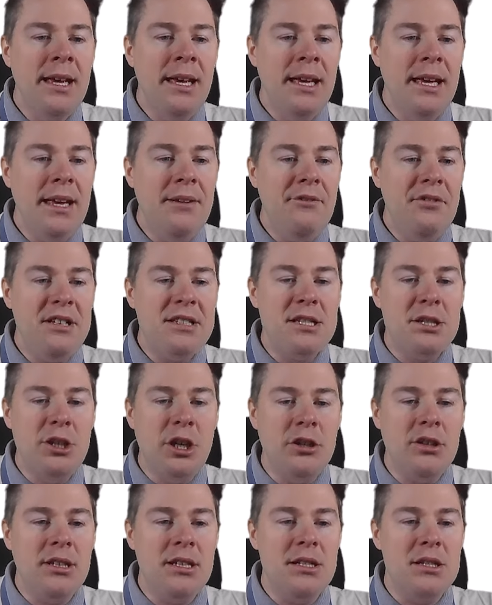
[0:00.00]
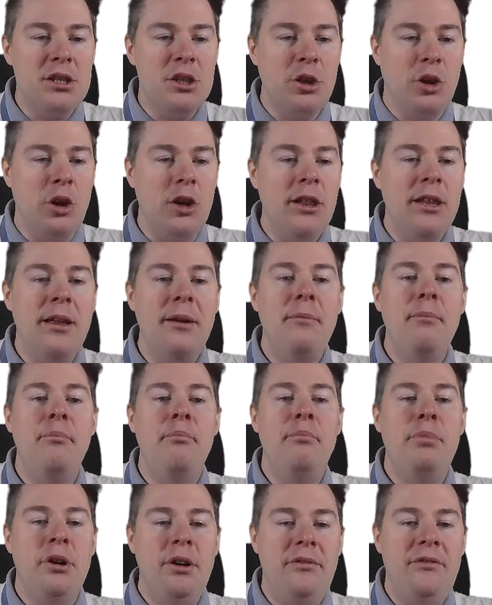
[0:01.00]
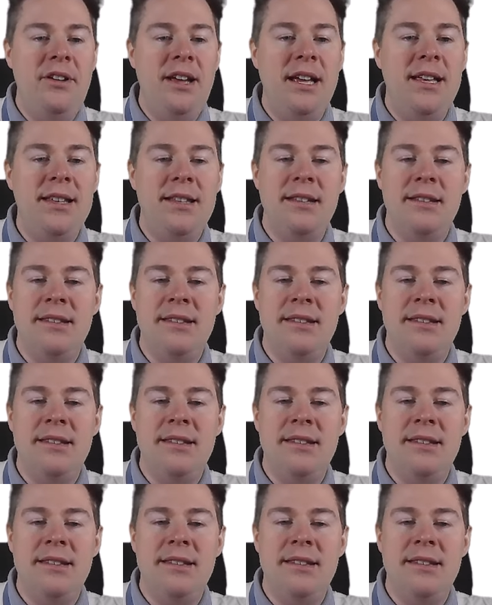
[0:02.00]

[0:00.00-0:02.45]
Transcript: If it's not installed, perfect.